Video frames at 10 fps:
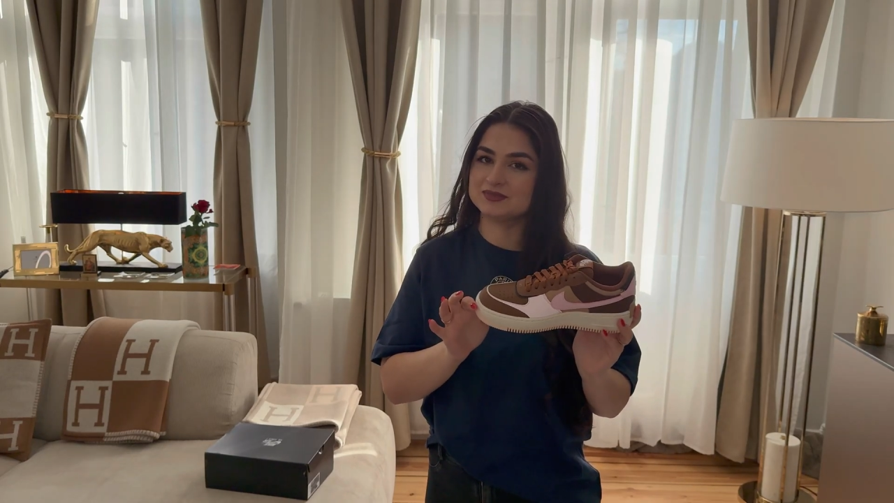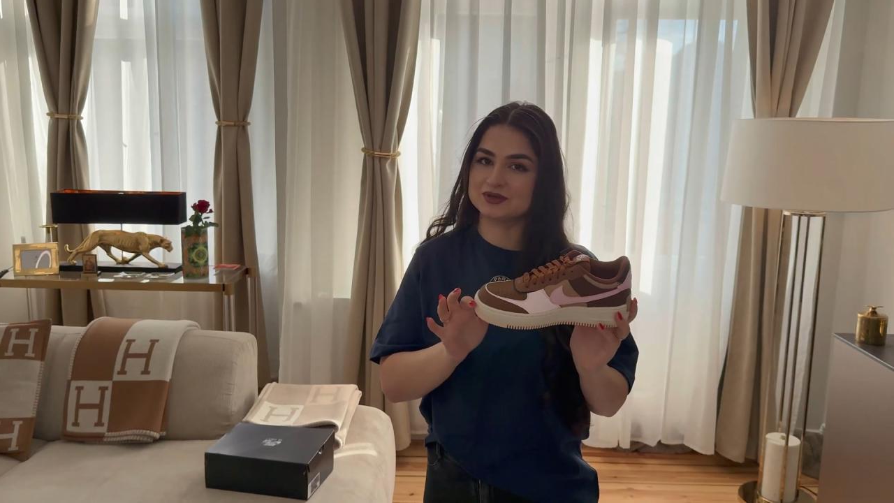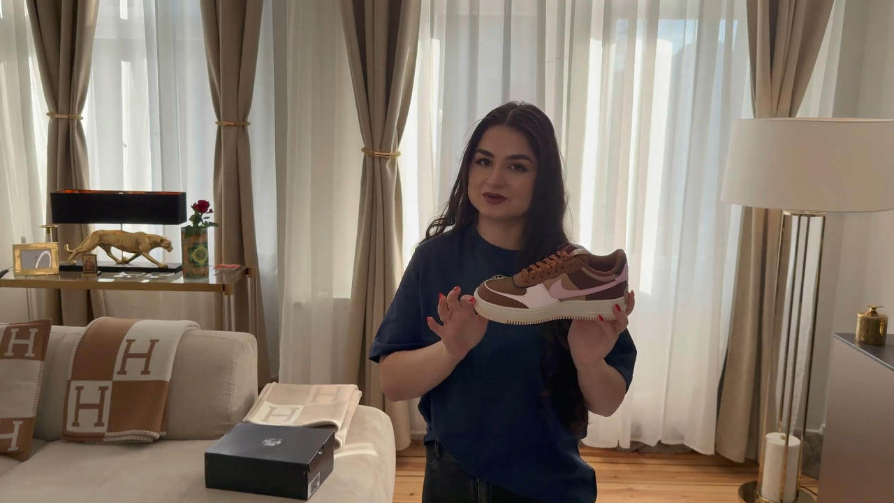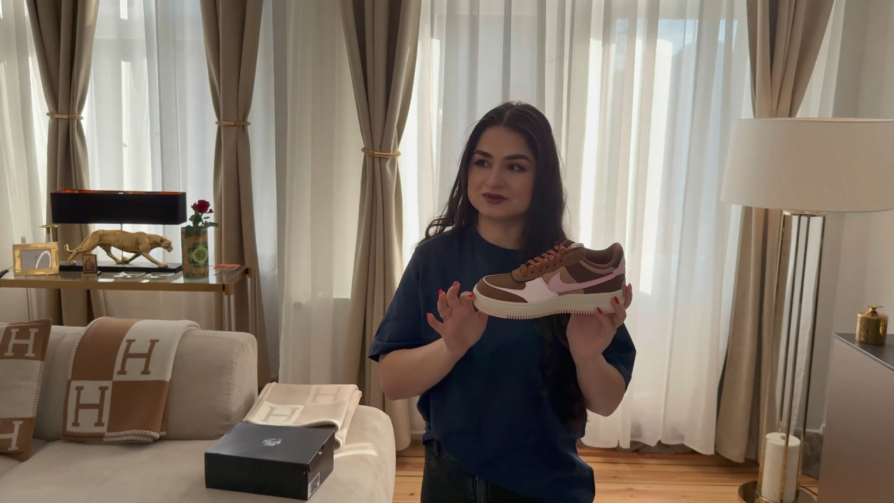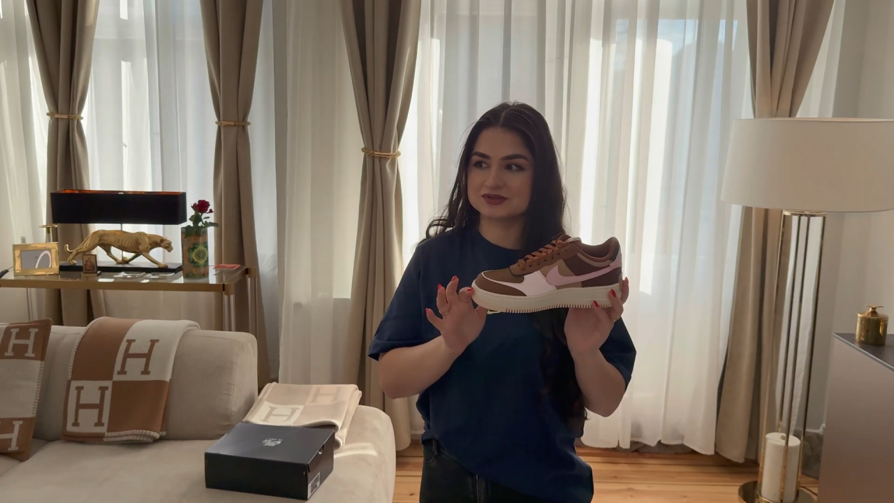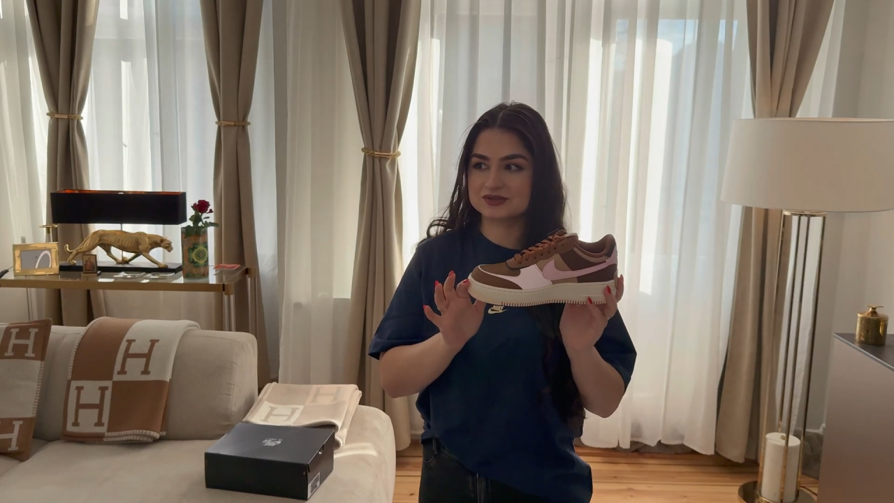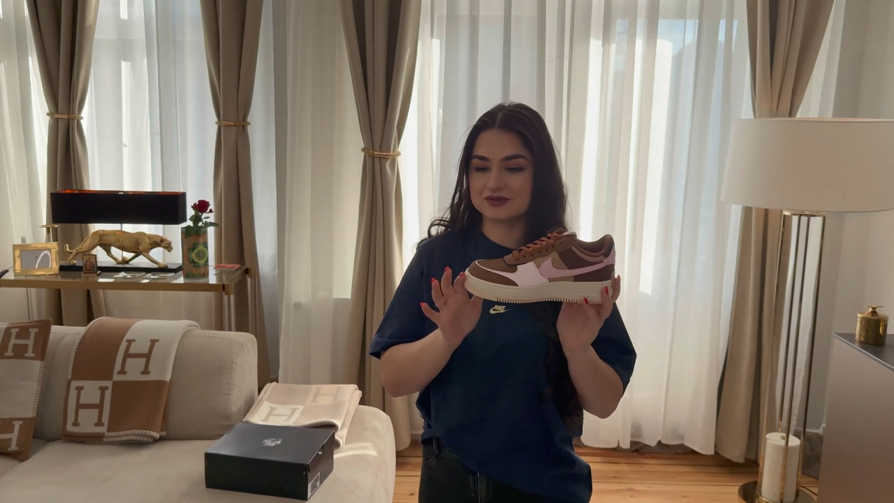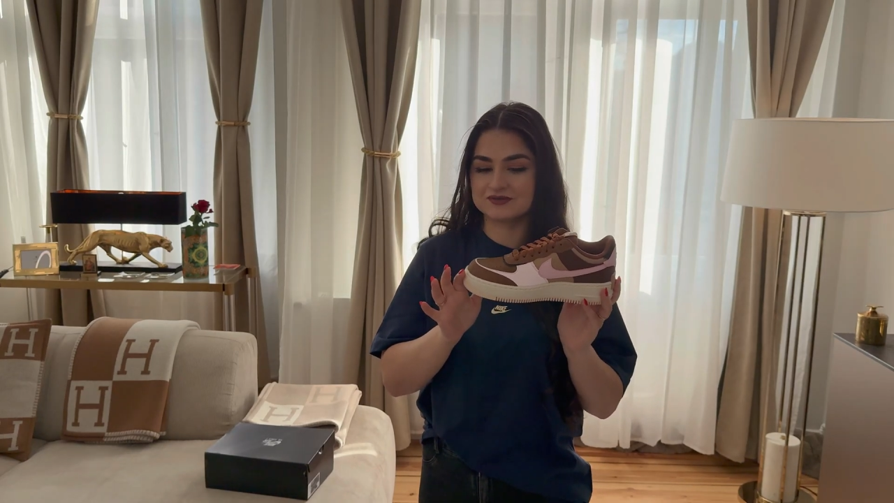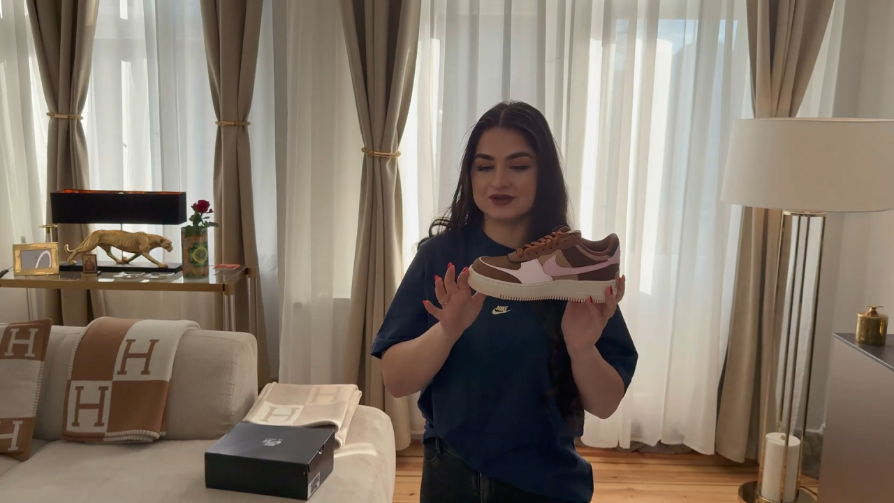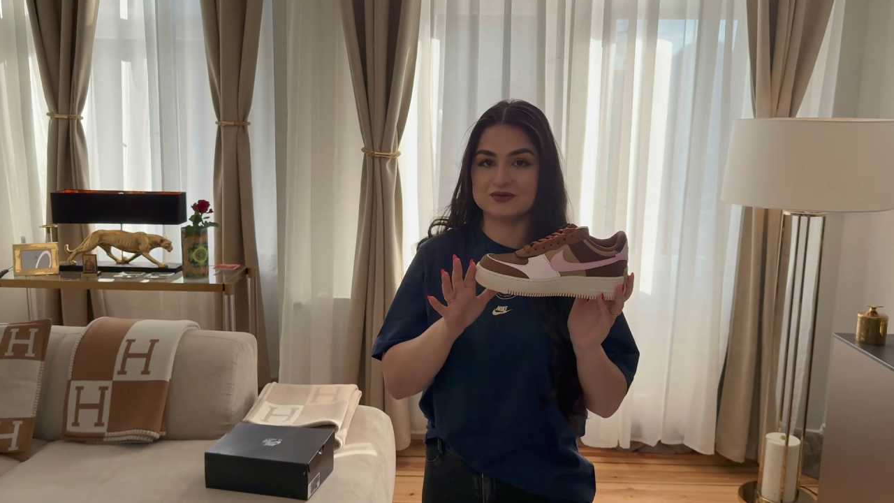but
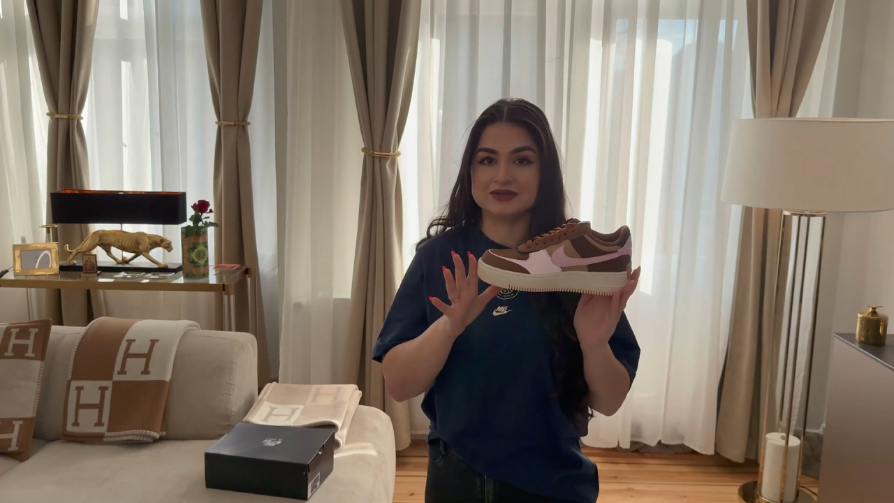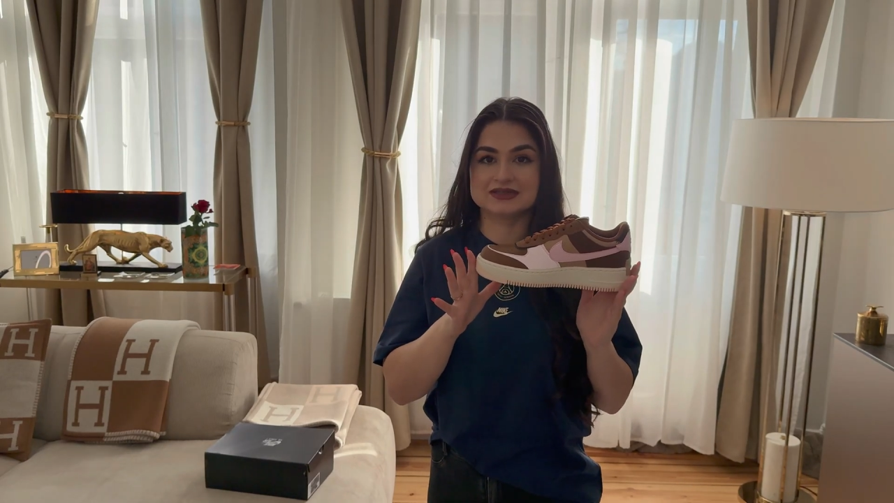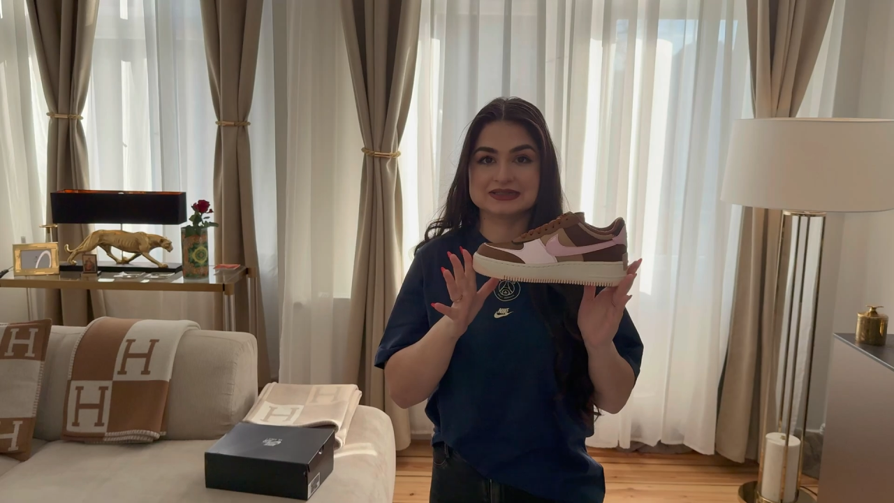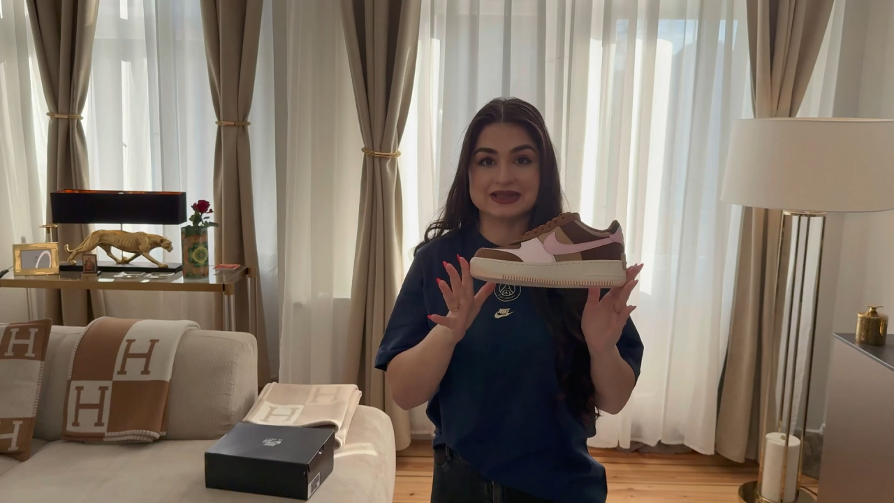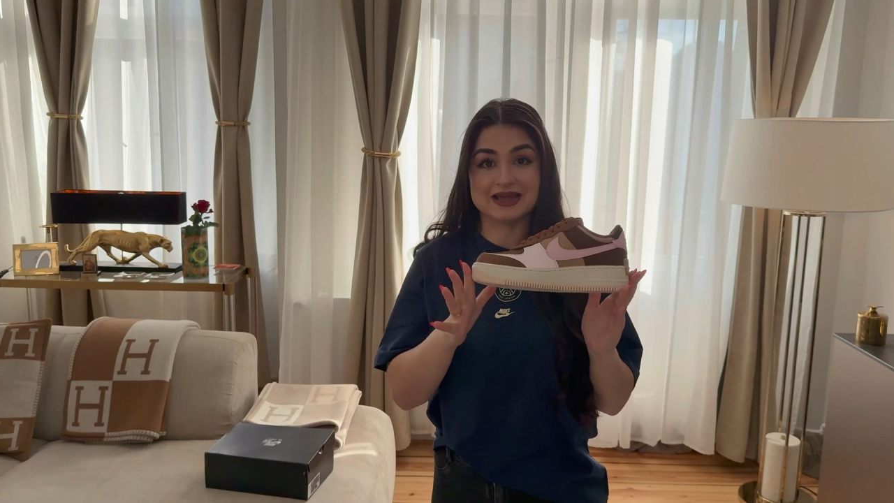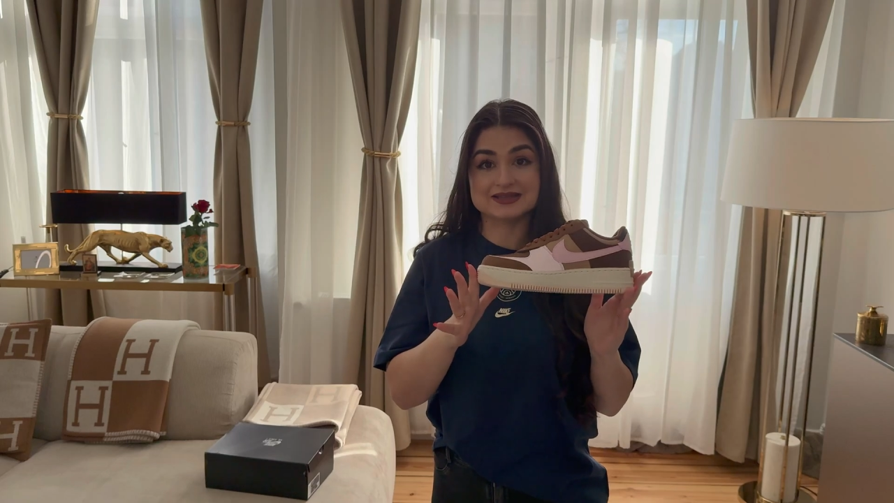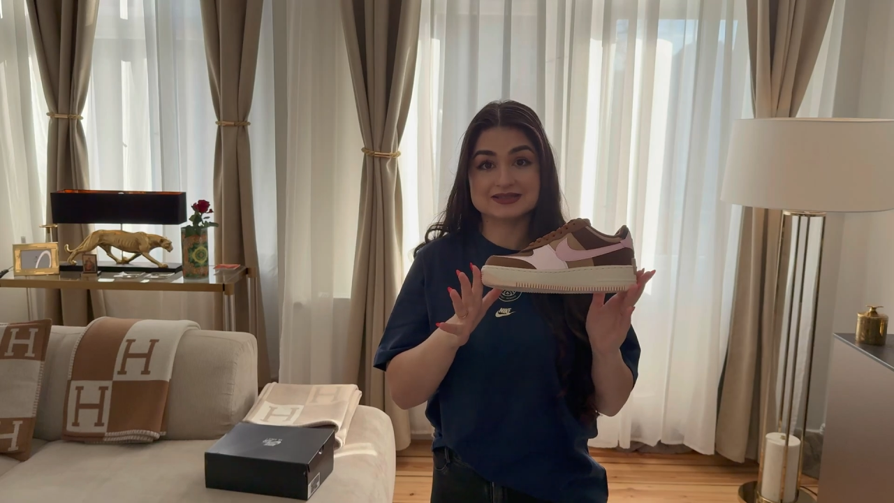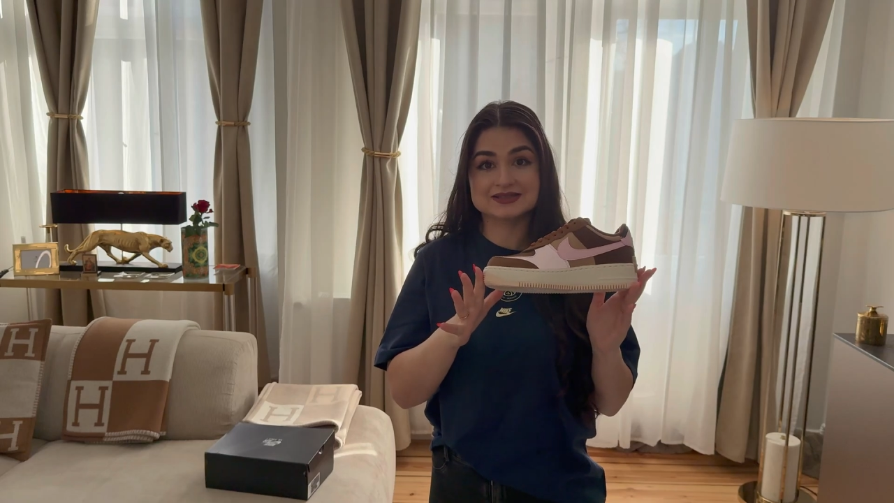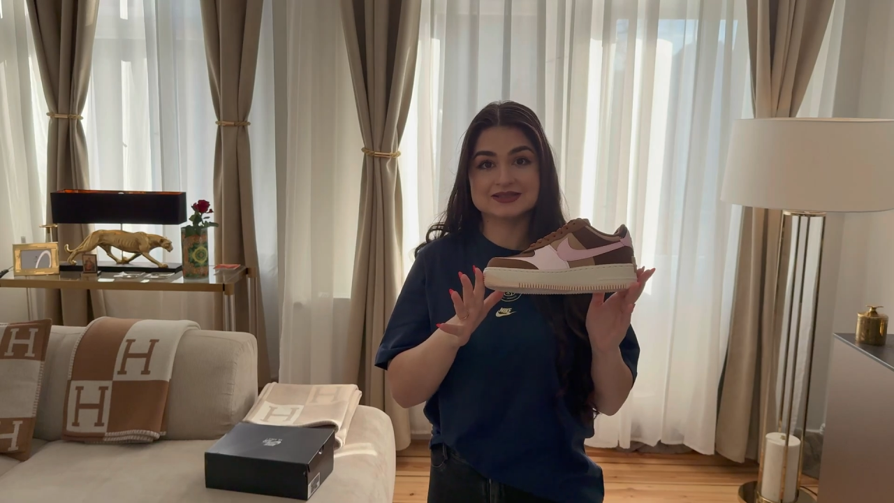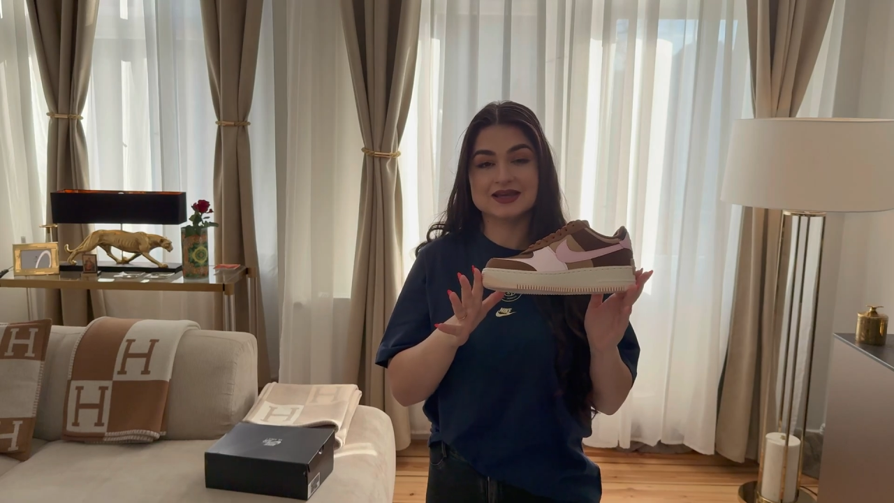also very
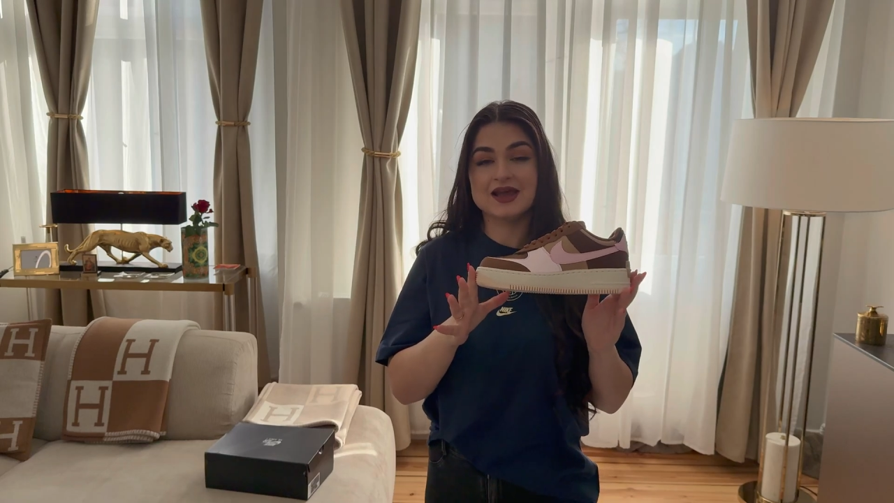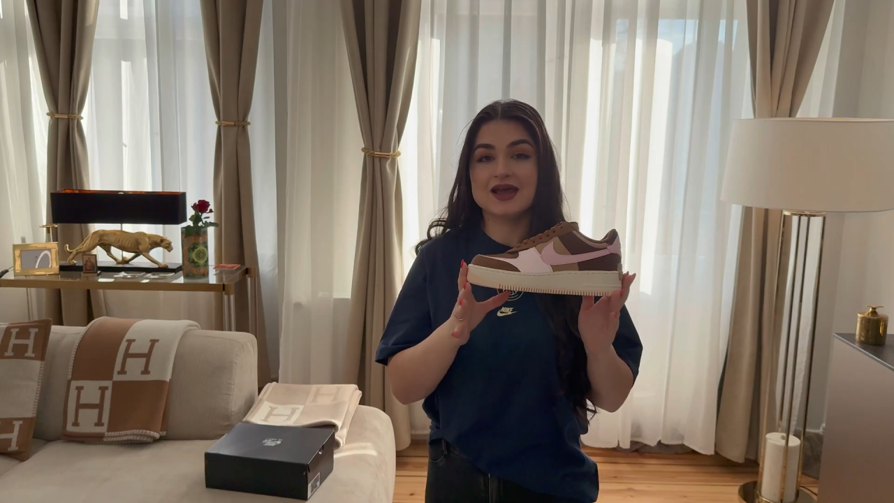classy